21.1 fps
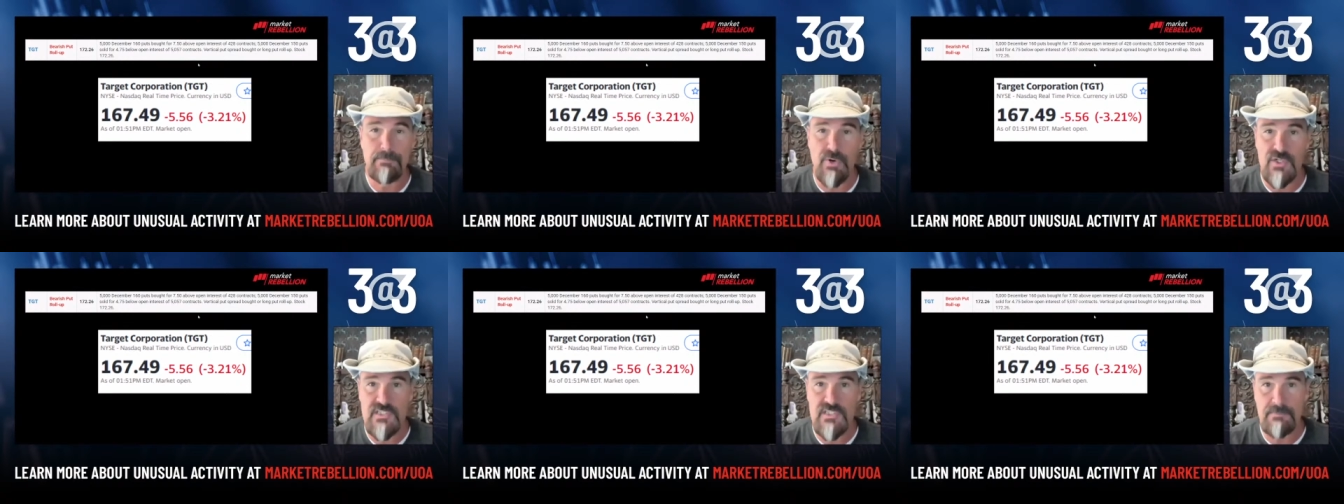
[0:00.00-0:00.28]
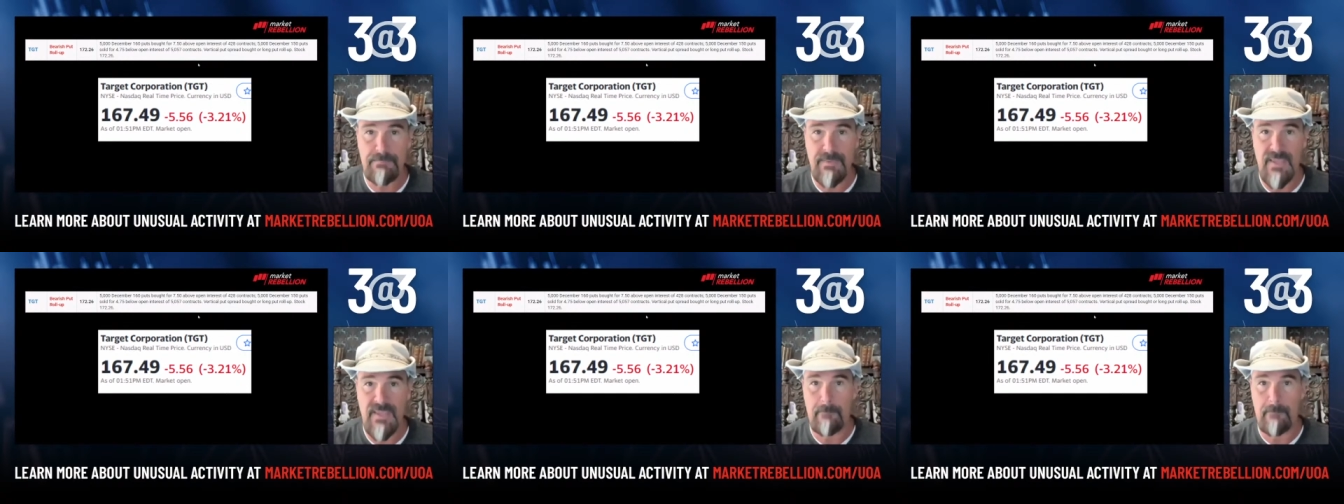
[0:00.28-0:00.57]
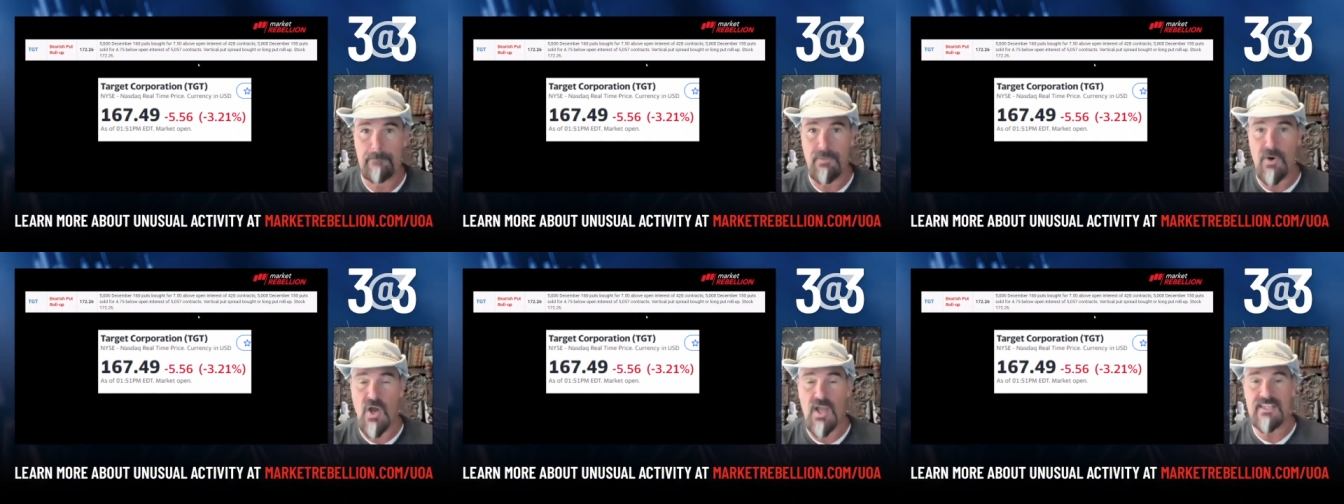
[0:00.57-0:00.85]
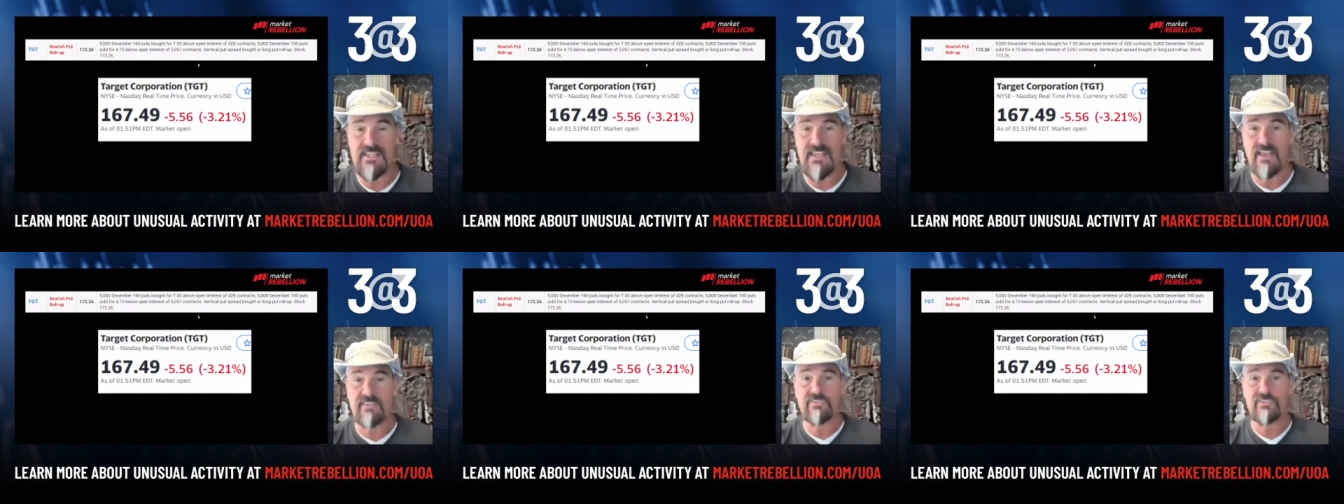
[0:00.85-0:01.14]
puts being
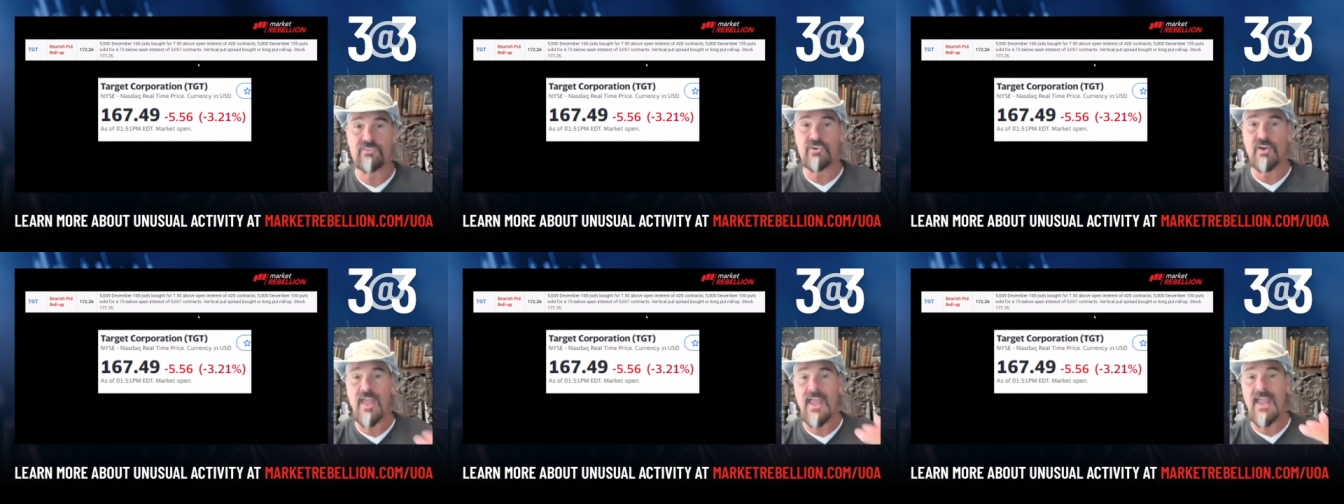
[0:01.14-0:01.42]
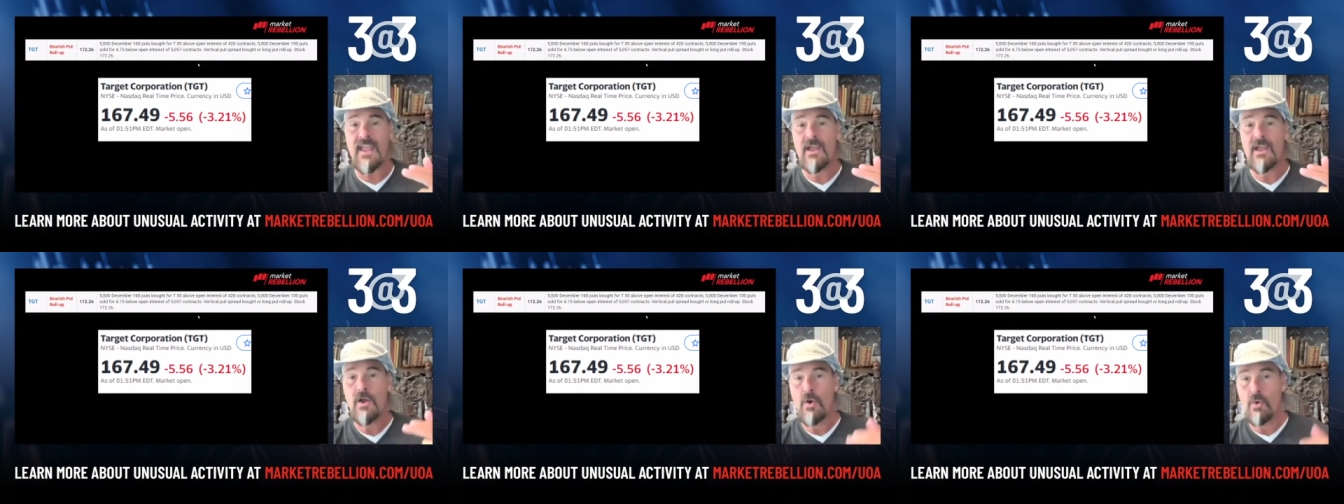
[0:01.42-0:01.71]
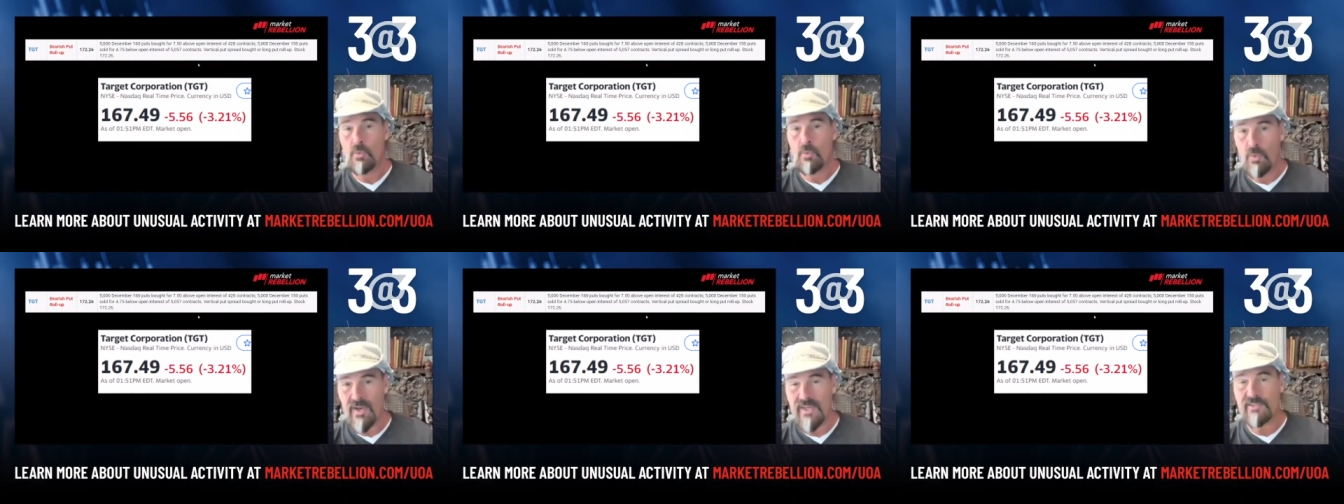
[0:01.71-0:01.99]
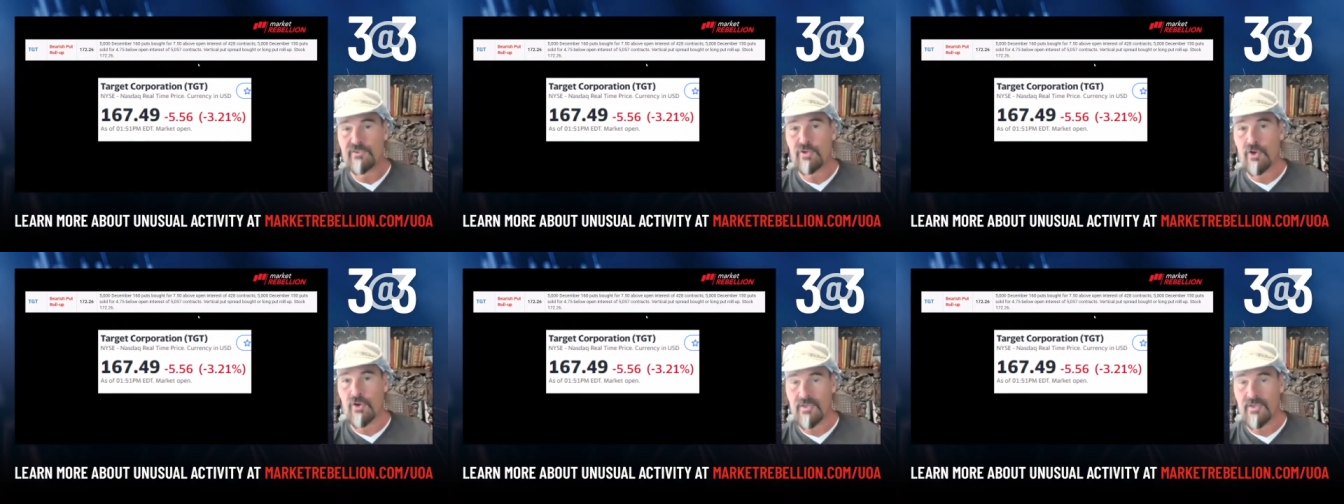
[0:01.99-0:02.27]
bought yesterday.
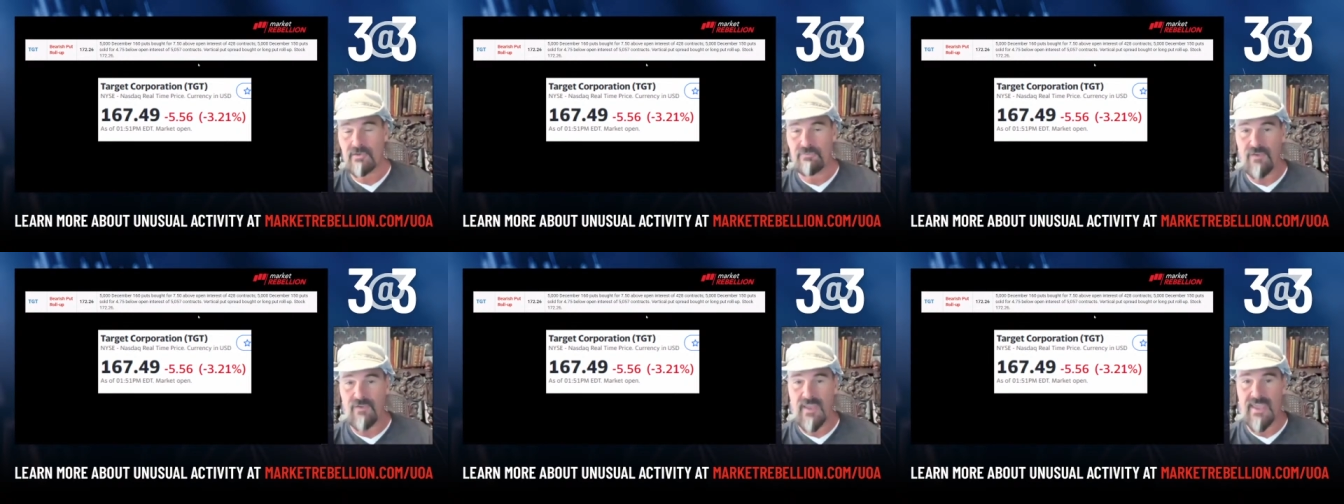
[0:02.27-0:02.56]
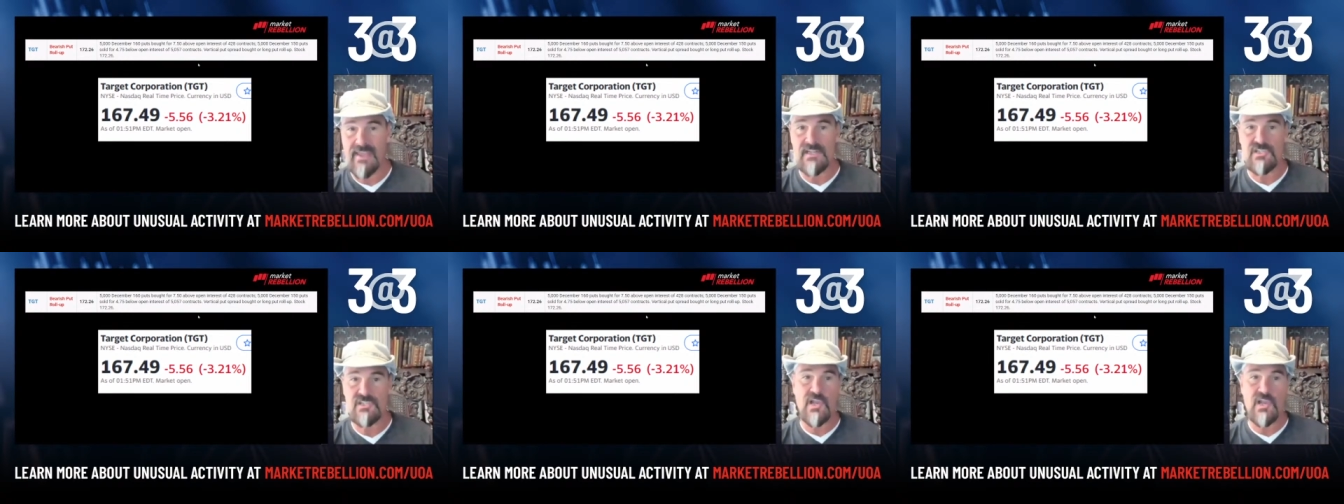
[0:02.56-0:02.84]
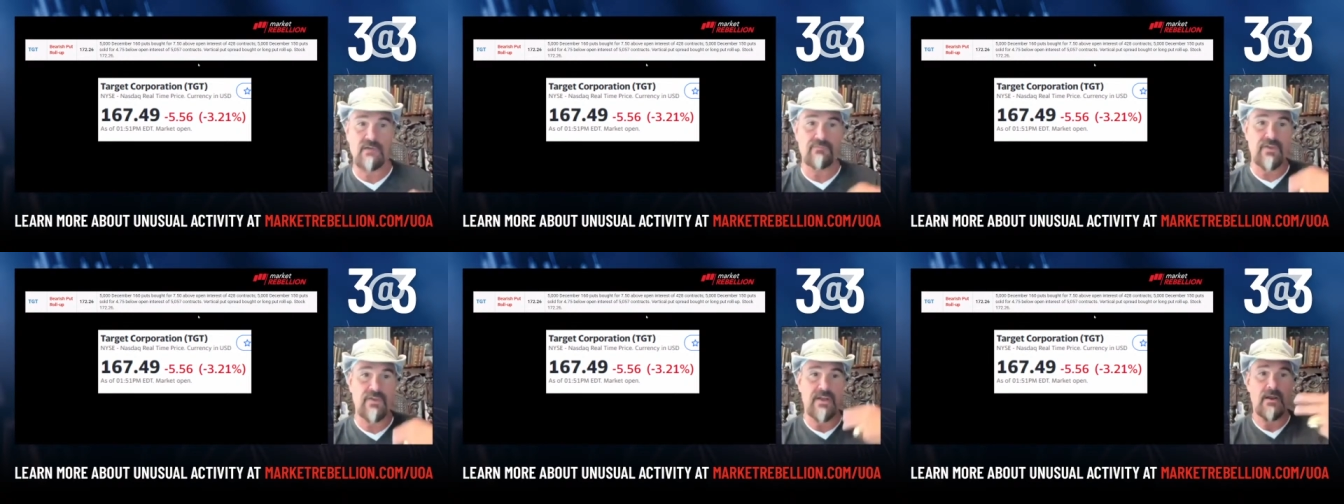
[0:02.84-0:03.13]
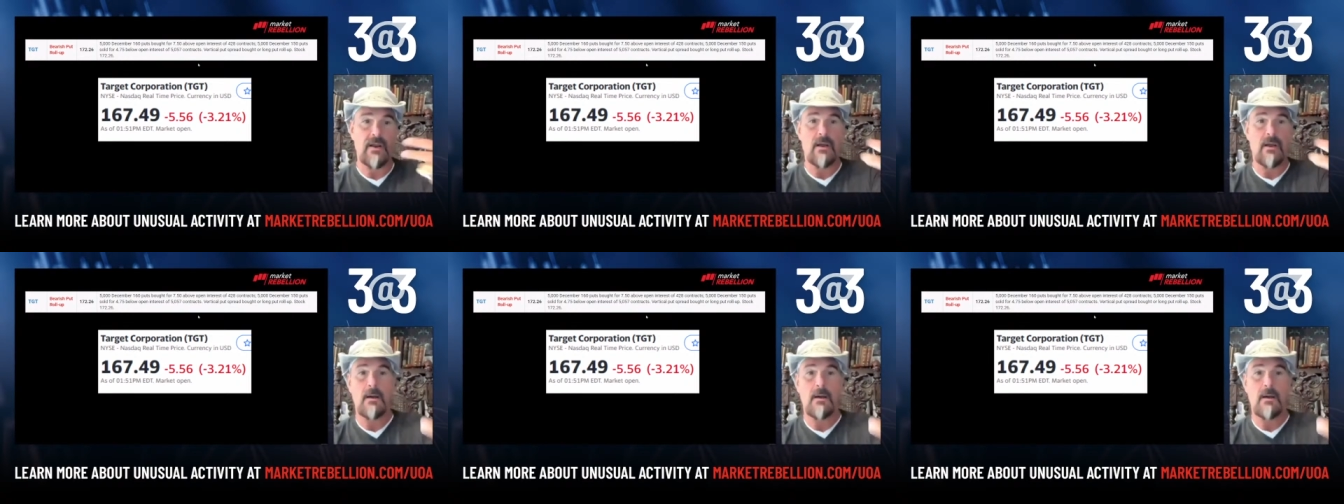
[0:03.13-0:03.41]
We took advantage of it,